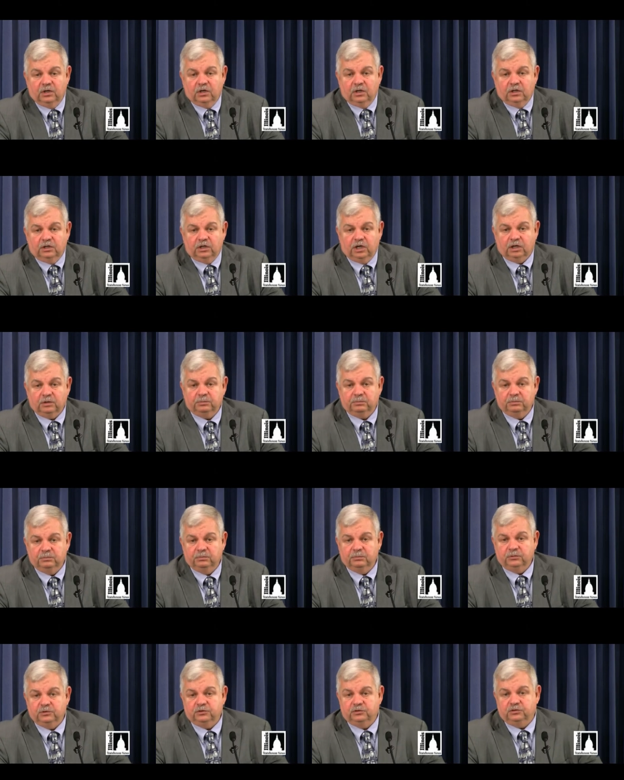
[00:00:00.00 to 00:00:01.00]
young
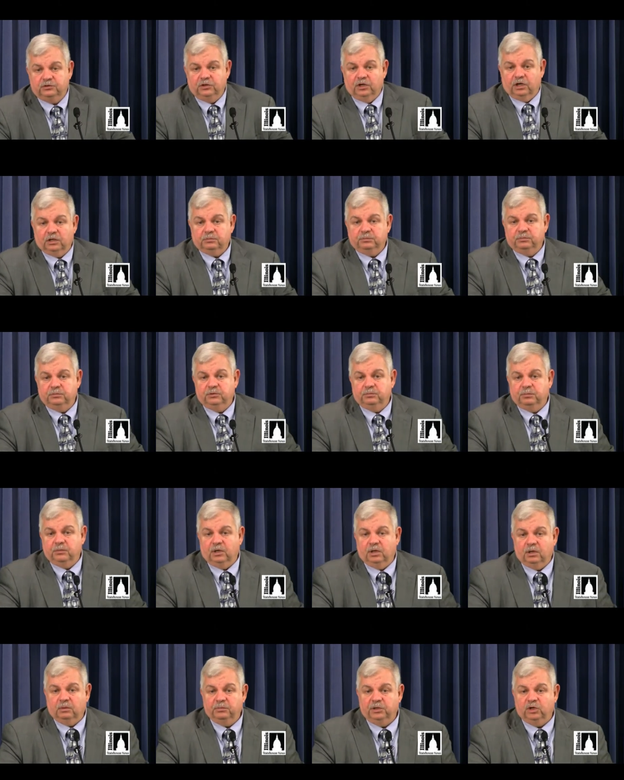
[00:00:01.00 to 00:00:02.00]

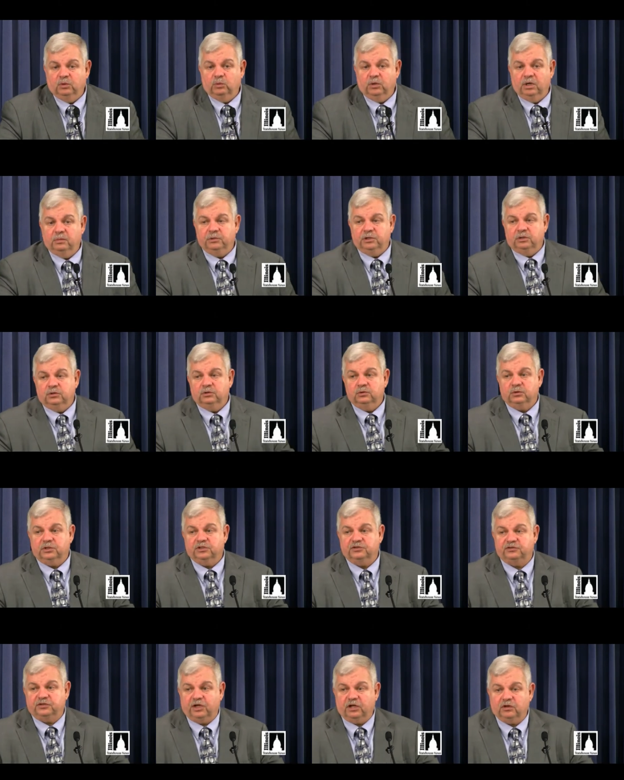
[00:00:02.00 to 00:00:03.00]
men and women who
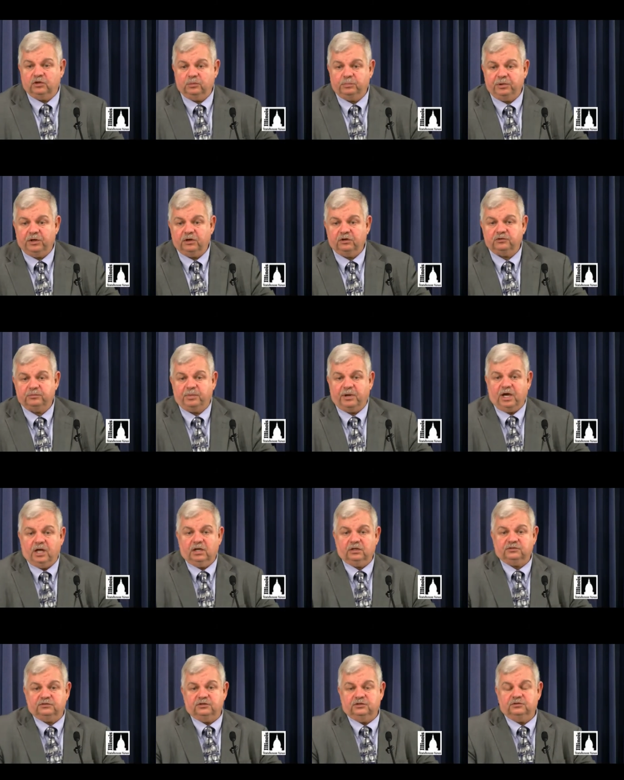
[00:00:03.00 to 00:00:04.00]
can stay on their parents'
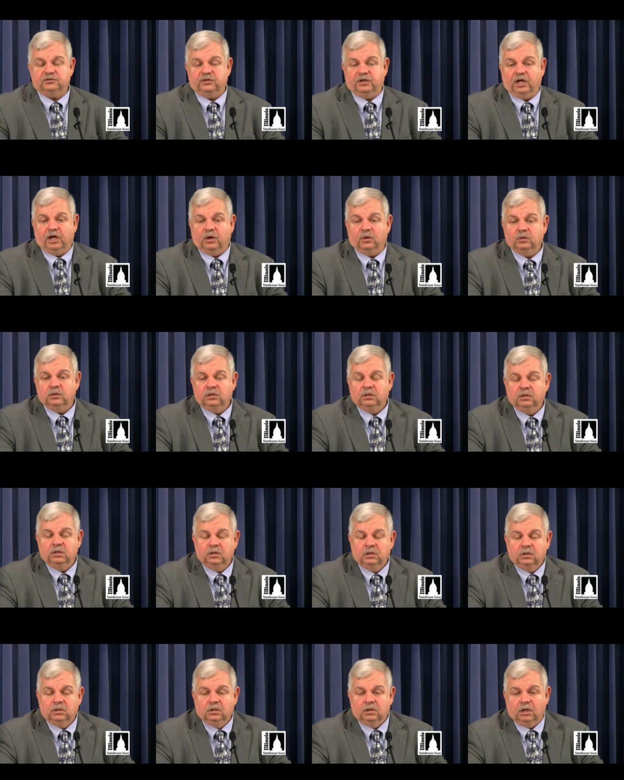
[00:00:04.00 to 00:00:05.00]
policies now
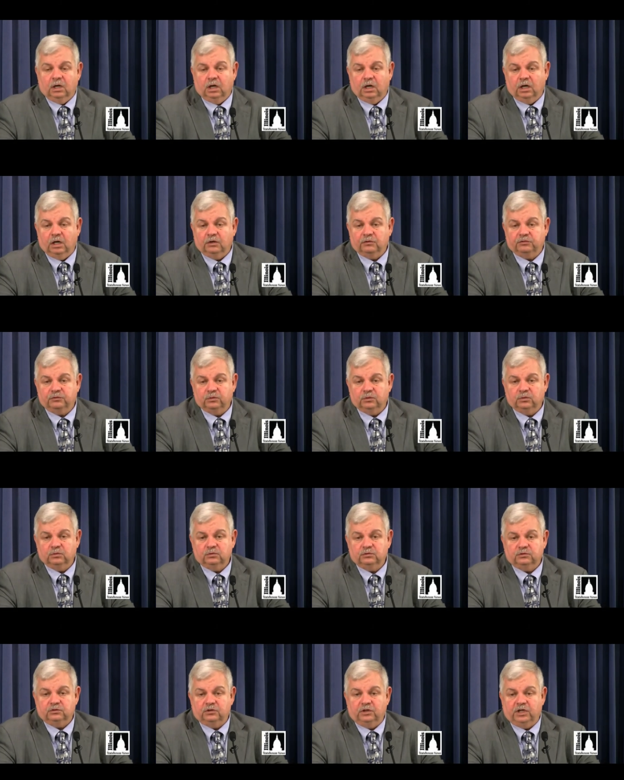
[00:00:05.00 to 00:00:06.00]

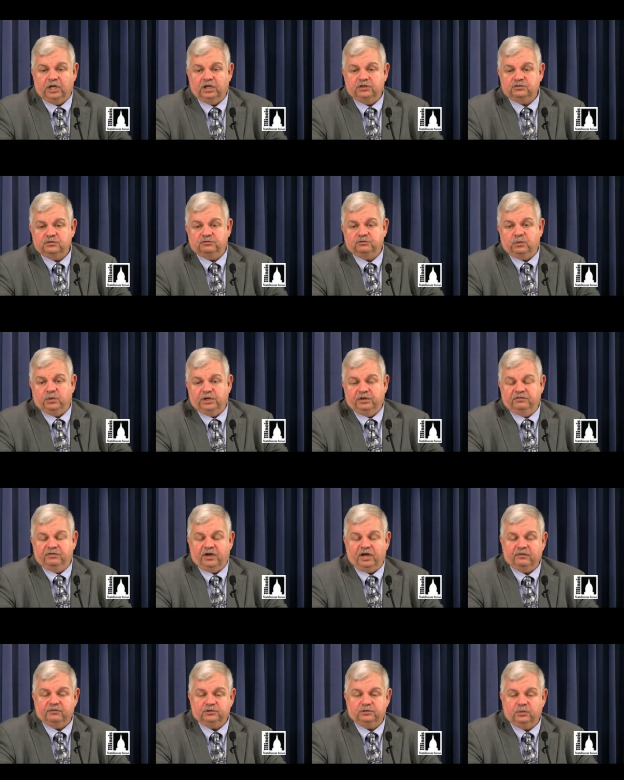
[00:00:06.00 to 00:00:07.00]
through the age of
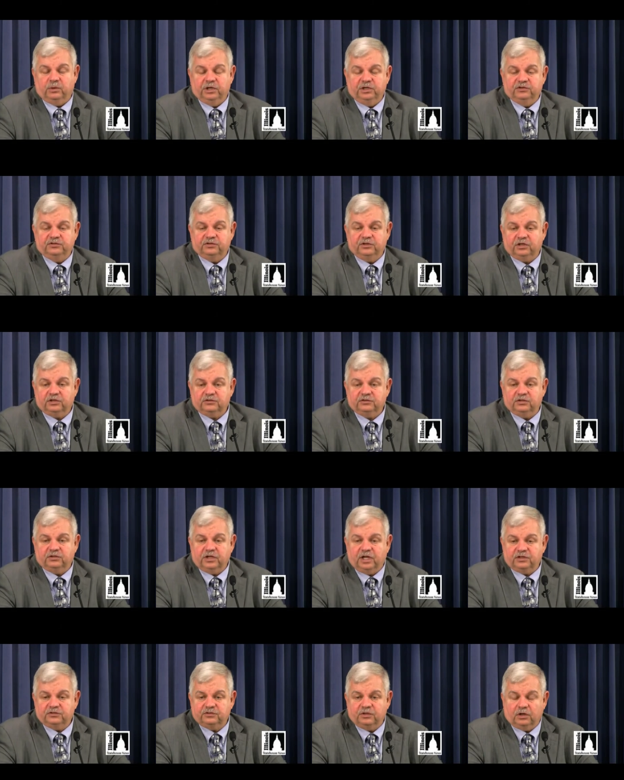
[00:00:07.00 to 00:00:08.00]
25 or 26 that
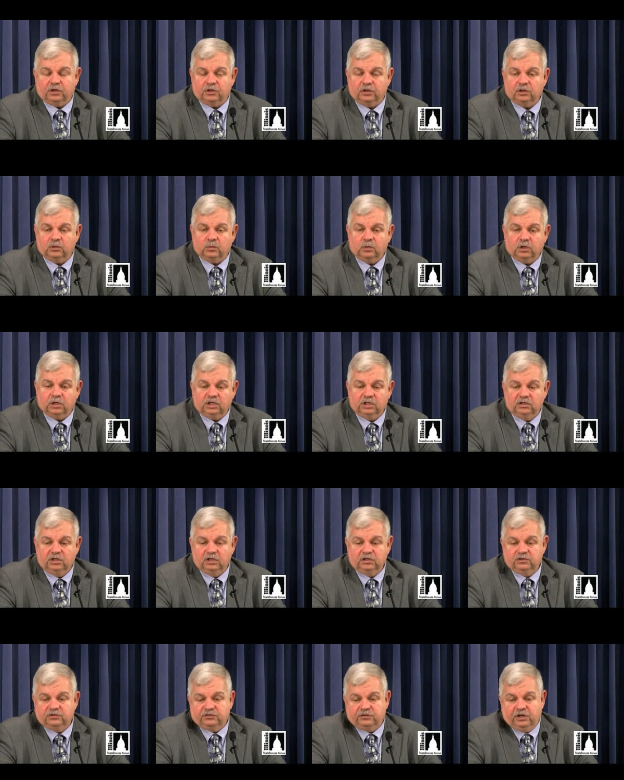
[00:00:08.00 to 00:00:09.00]
that's not going to work. And
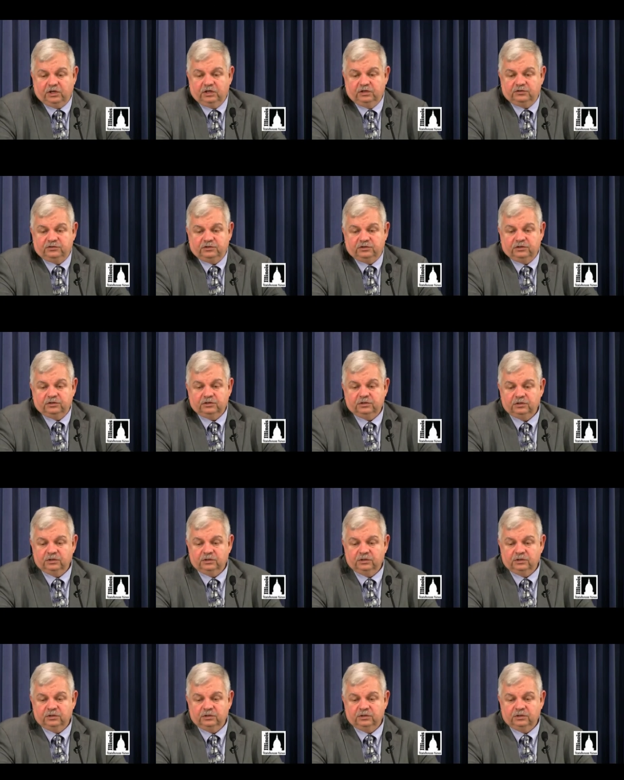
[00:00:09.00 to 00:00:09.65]
then you're saying to